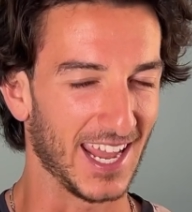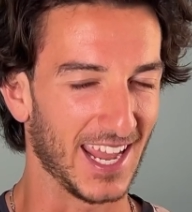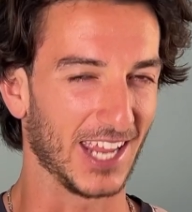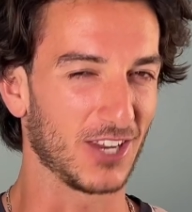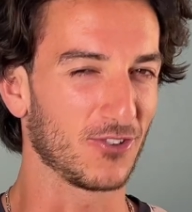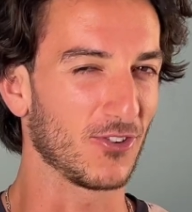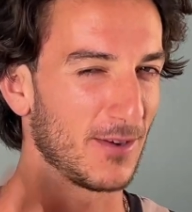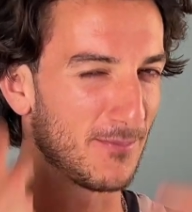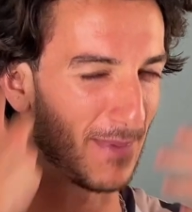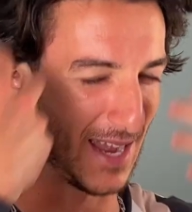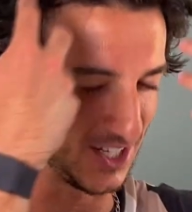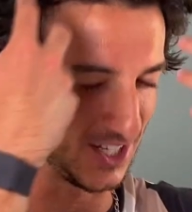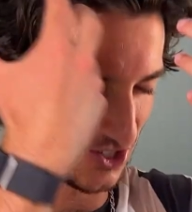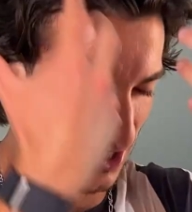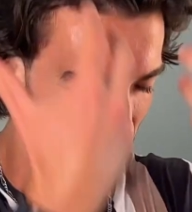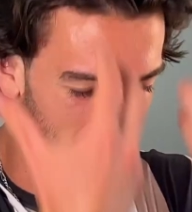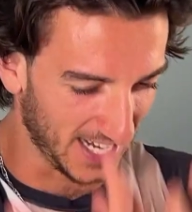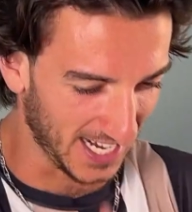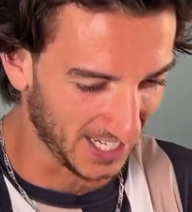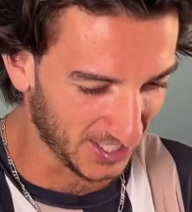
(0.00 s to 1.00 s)
And your
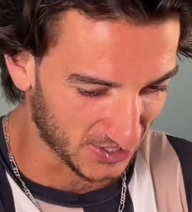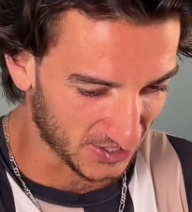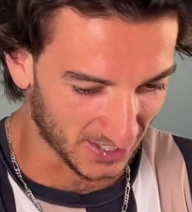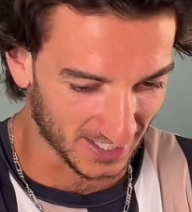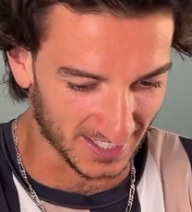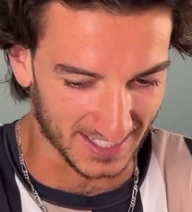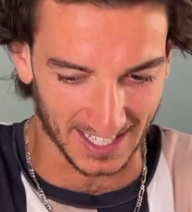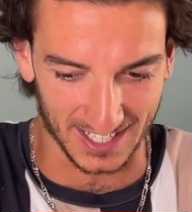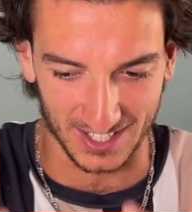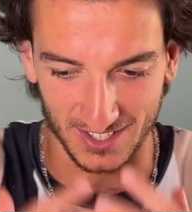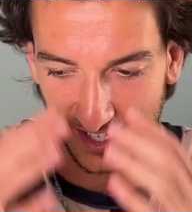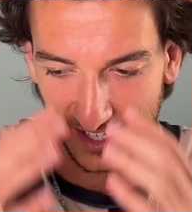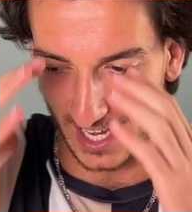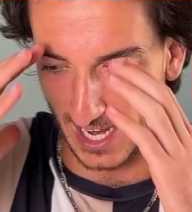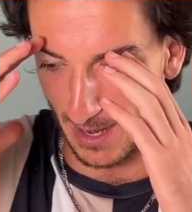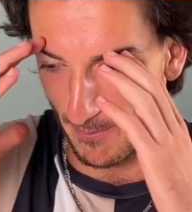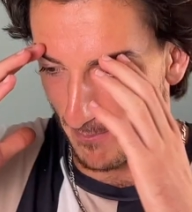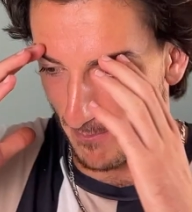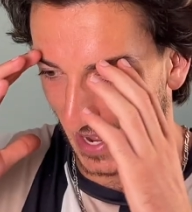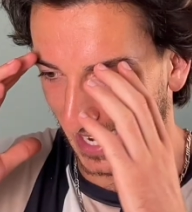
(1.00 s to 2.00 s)
imagination then
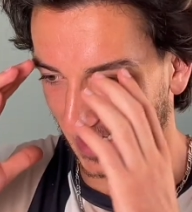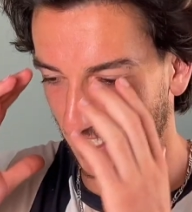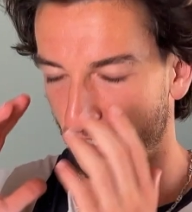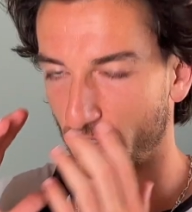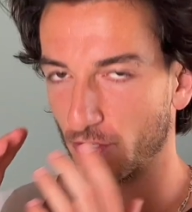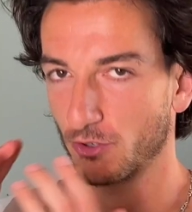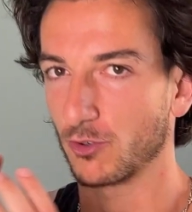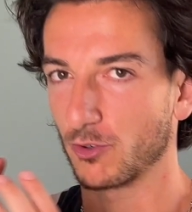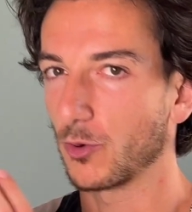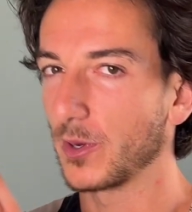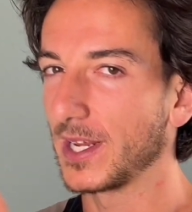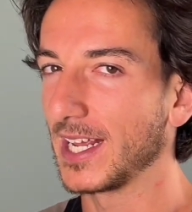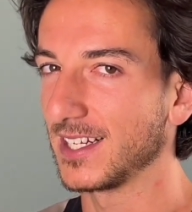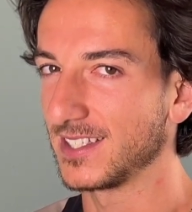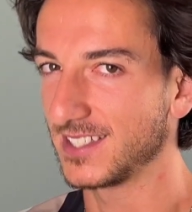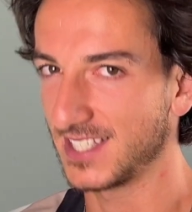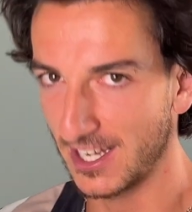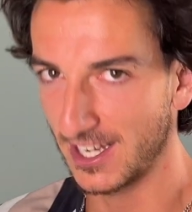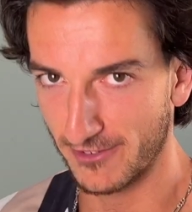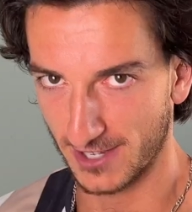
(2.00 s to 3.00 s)
impacts your
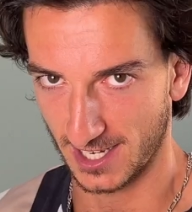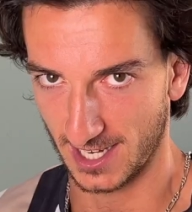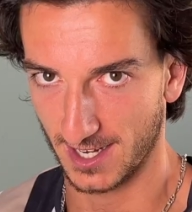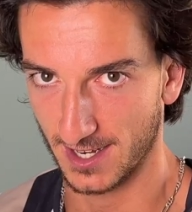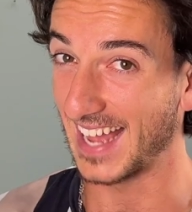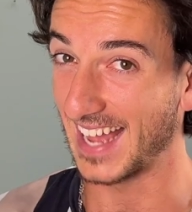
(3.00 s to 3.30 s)
creativity.